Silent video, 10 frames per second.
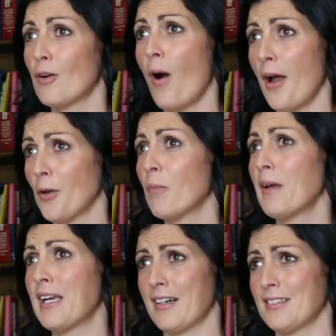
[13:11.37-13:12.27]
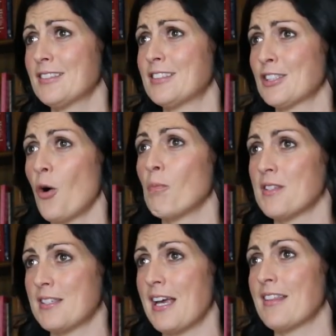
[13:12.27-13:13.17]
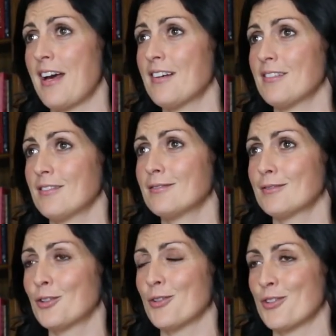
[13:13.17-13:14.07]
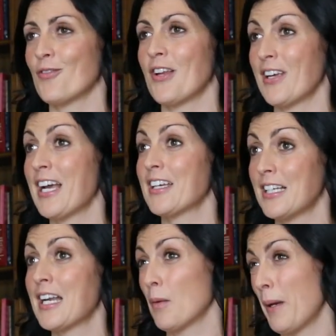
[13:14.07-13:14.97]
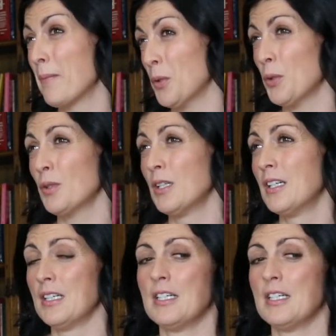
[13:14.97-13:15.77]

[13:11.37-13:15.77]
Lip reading: quite a lot bigger to compensate that cost of living and a little bit more.